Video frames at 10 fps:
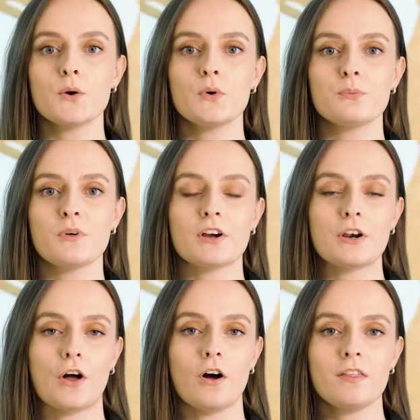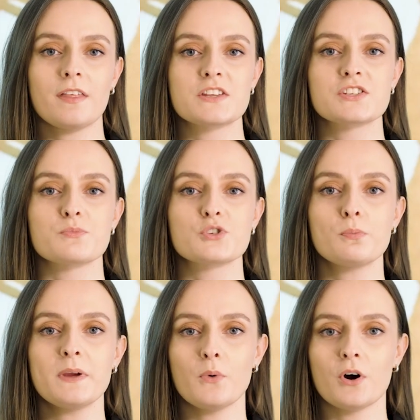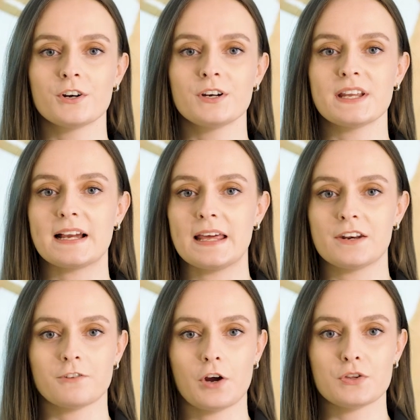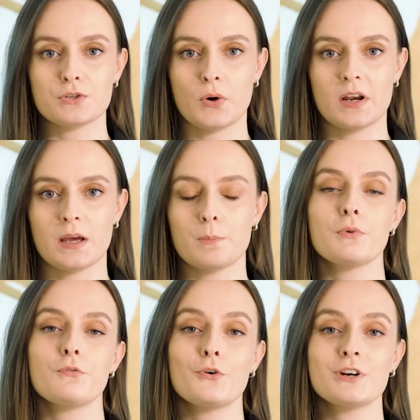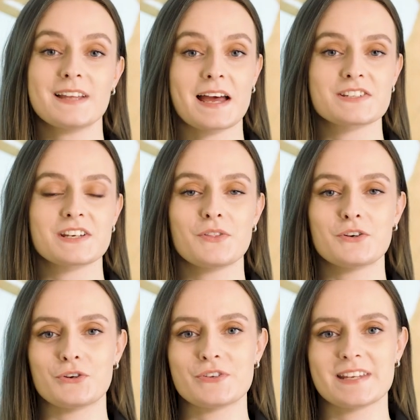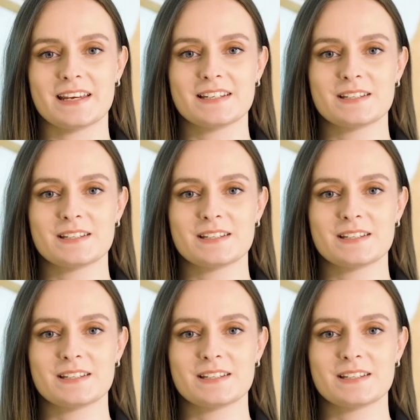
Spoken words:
go in with a cloth and some soapy water to clean around the toilet before attaching the new seat.